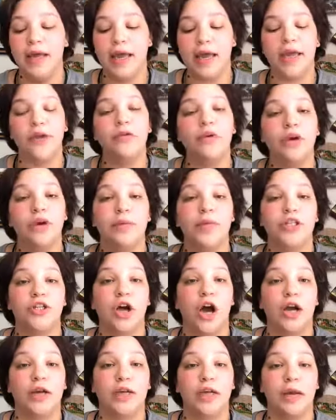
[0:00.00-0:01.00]
And we're going to be
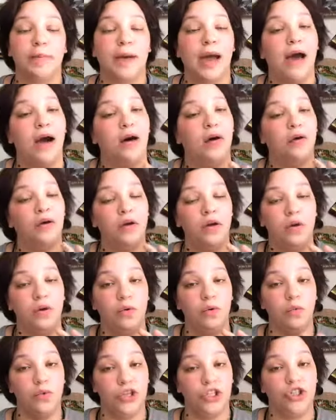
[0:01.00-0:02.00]
talking about
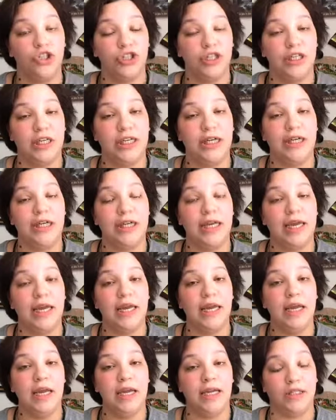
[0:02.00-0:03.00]
which
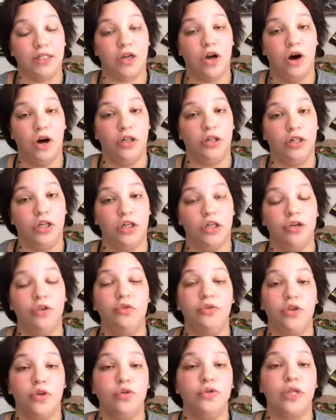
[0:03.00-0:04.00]
deity is calling you
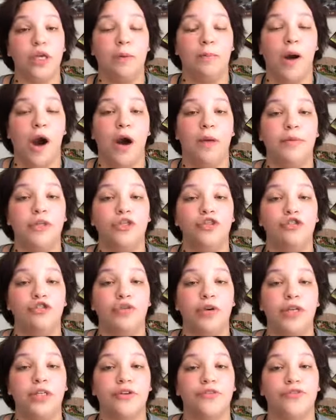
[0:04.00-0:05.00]
using
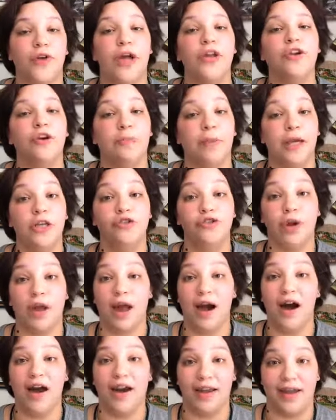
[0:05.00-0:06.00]
palmistry to find your patron
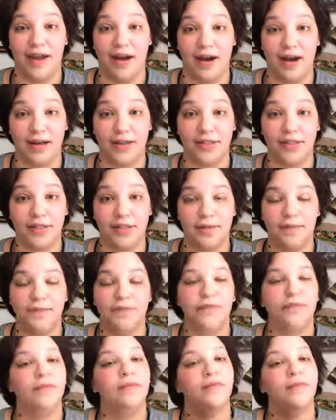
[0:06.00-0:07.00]
god and goddess.
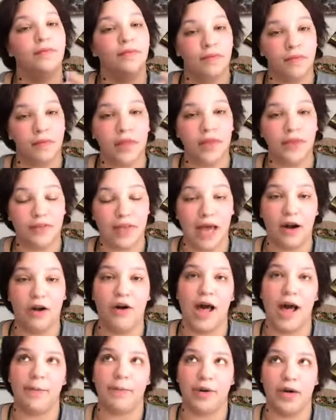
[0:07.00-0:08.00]

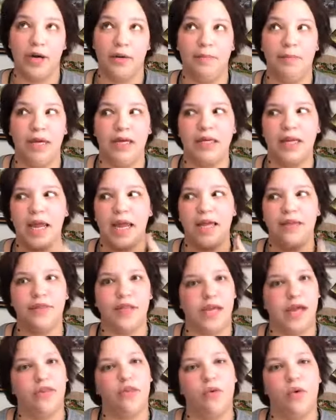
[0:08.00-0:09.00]
That'll happen on Monday, and
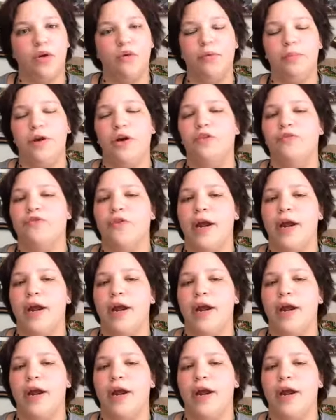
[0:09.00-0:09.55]
the other one will be on